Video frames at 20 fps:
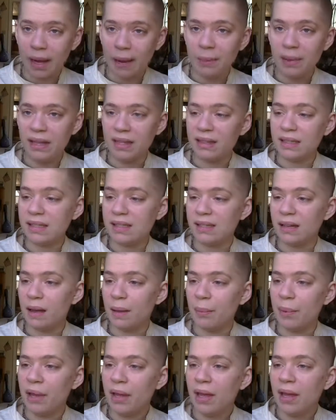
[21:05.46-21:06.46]
I picked these
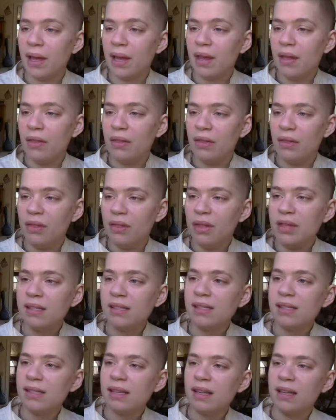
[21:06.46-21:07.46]
up.
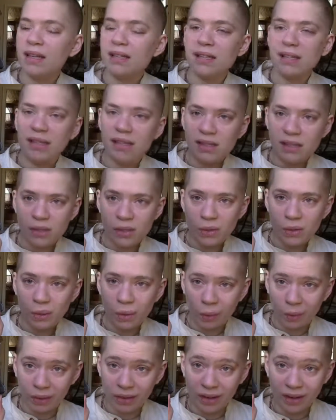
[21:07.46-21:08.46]
This is Eastern
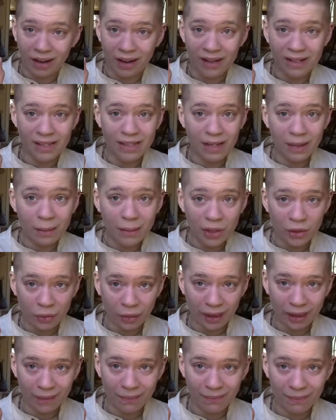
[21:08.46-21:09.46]
Orthodox
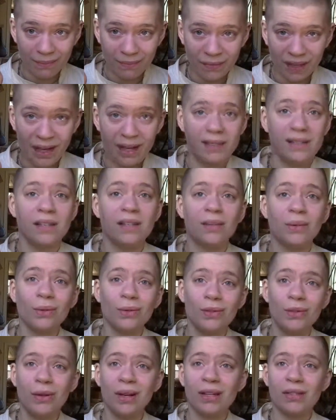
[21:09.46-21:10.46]
imagery. As I
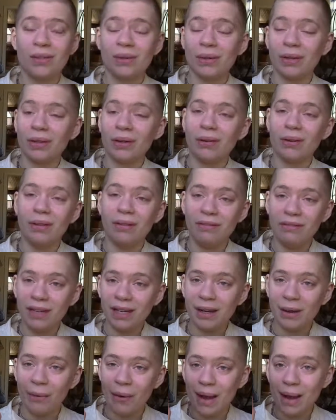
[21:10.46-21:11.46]
told you guys earlier in the
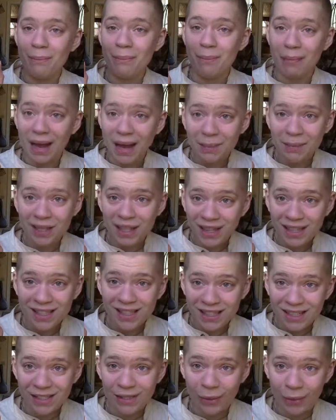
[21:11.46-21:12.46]
video, I'm
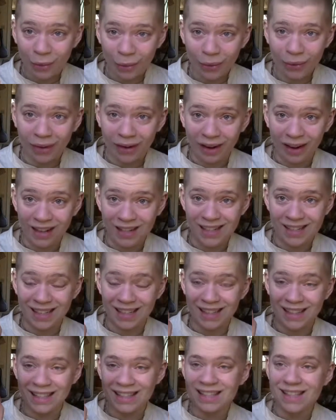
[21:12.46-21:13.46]
baptized Eastern Orthodox.
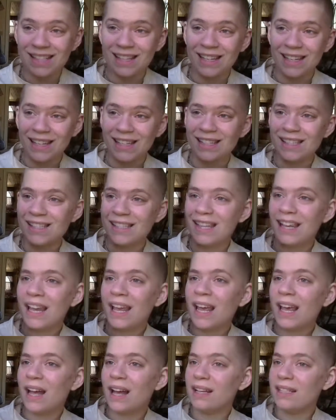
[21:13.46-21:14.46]
Like, this is
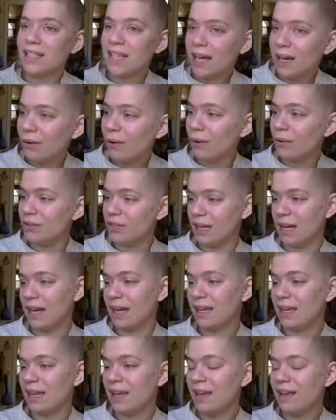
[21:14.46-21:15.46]
a tarot
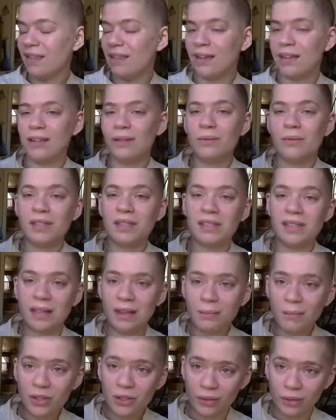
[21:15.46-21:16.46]
deck that uses
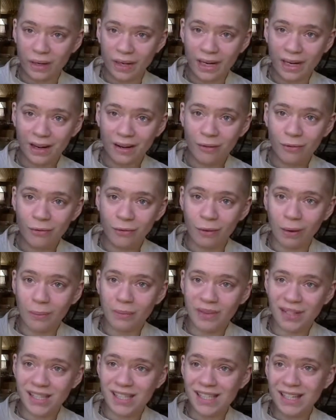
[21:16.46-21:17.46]
imagery
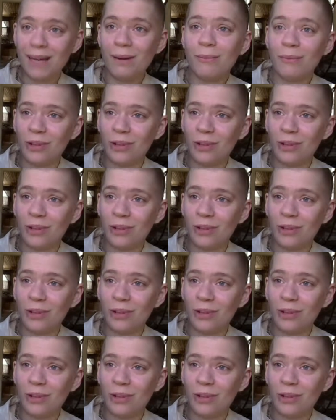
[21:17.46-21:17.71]
from the same